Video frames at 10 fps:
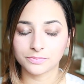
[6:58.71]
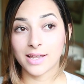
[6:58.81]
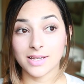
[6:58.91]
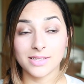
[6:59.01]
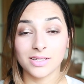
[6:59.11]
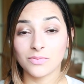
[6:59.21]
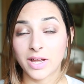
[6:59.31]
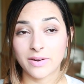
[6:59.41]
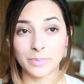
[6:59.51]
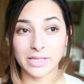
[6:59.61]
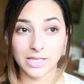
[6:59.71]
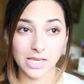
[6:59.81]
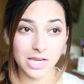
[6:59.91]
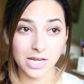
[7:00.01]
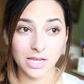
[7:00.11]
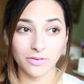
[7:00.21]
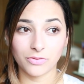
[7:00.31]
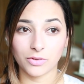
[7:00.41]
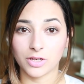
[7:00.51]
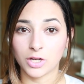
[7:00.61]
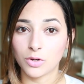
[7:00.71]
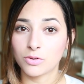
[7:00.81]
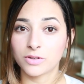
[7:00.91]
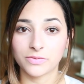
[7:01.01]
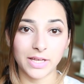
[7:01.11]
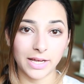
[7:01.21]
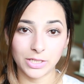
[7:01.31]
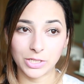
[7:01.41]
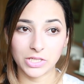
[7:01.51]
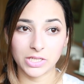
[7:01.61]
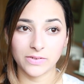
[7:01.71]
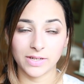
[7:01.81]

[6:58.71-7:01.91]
And I didn't wear a bikini for the whole of that year,